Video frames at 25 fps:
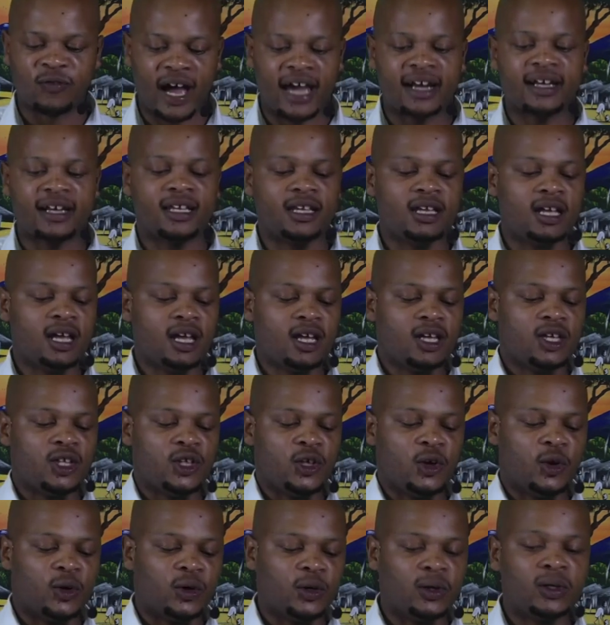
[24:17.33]
To
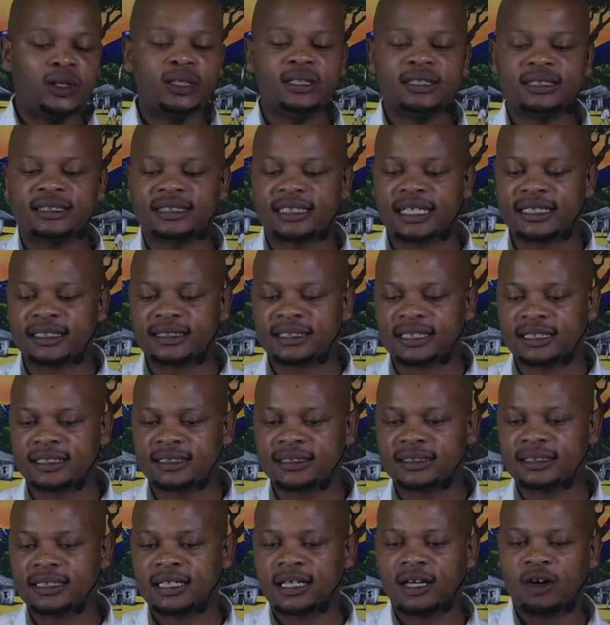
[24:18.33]
vary your
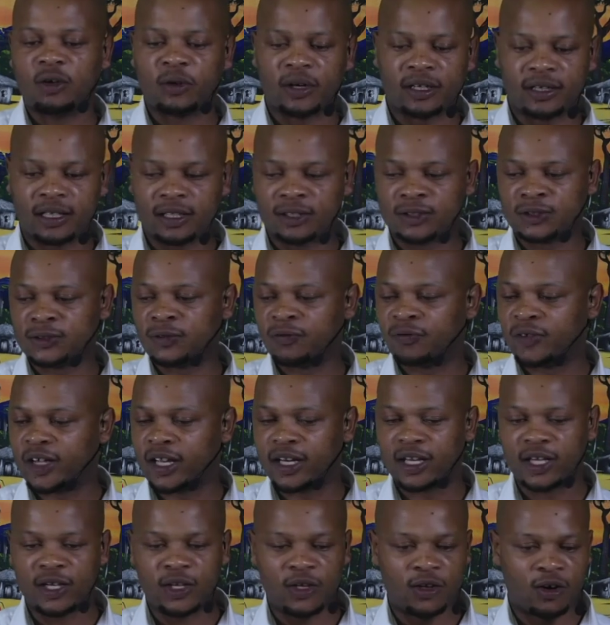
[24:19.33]
sentence, or
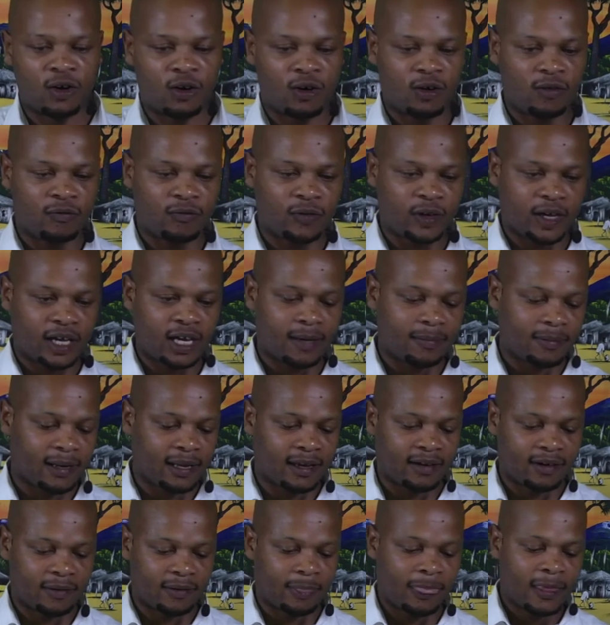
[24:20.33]
rather to vary your
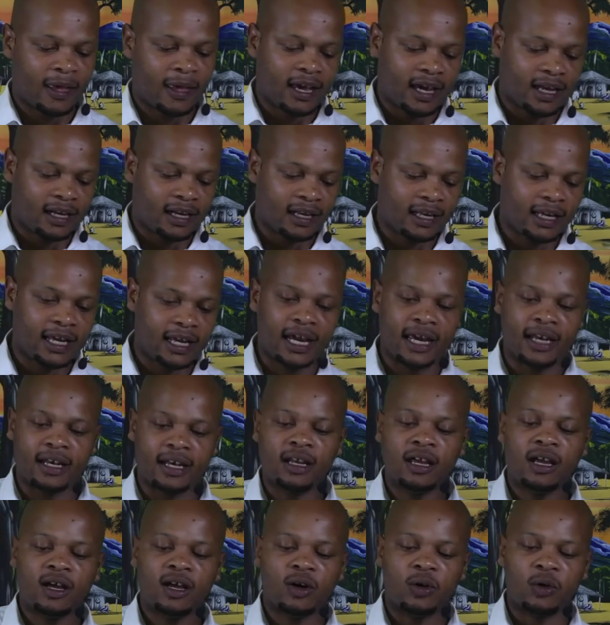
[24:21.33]
vocabulary. And
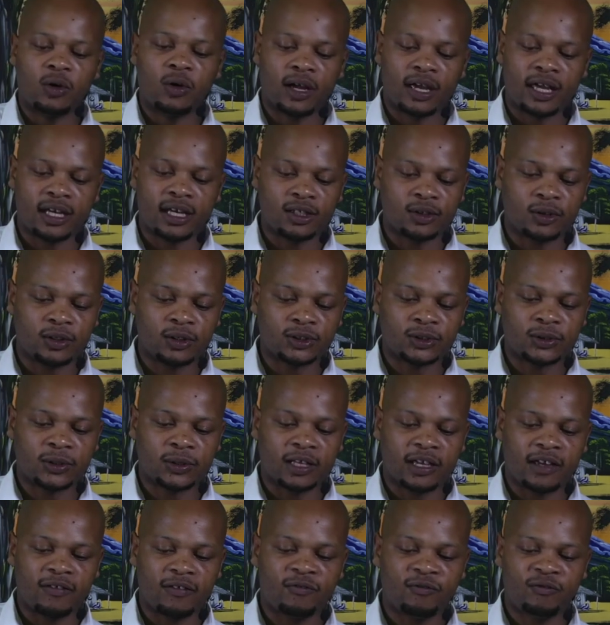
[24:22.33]
again,
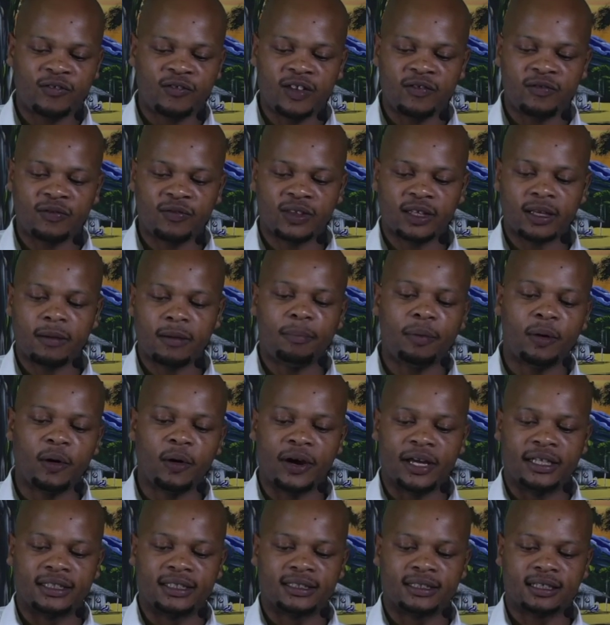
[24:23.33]
getting on to the
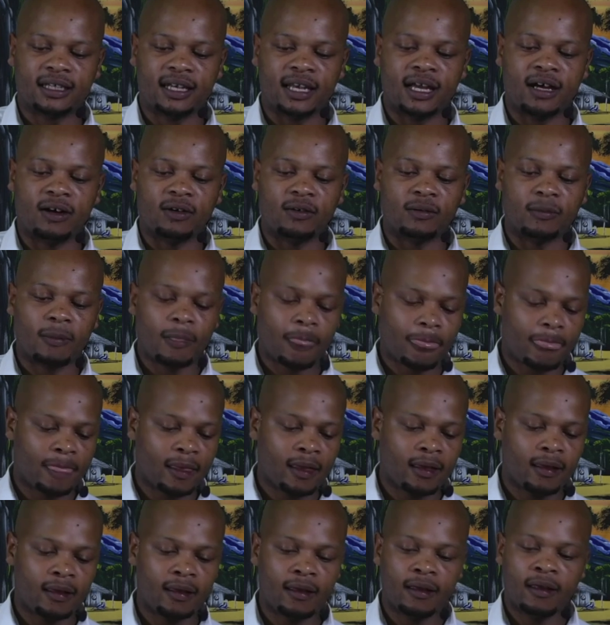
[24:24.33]
fifth point now,
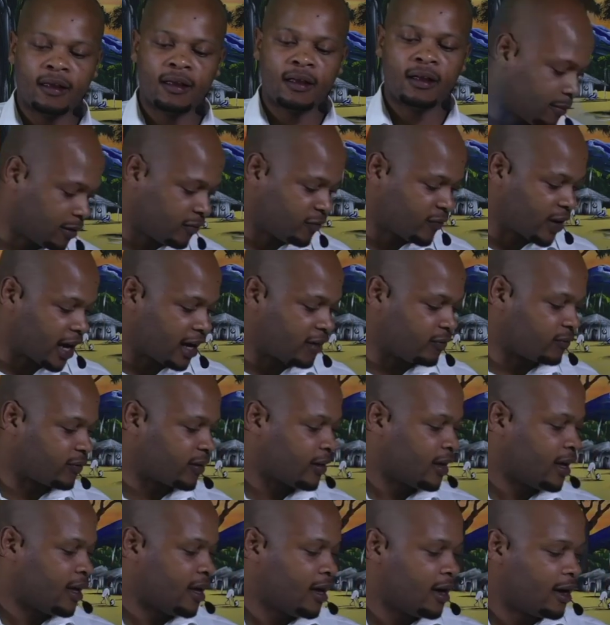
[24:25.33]
number
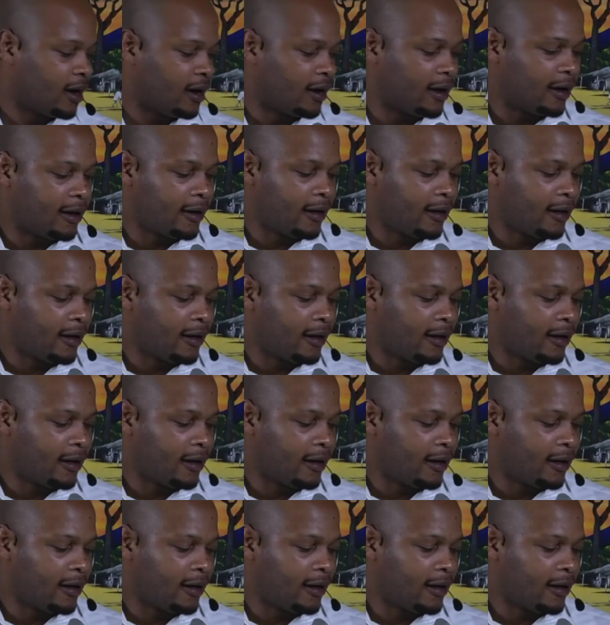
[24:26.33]
5.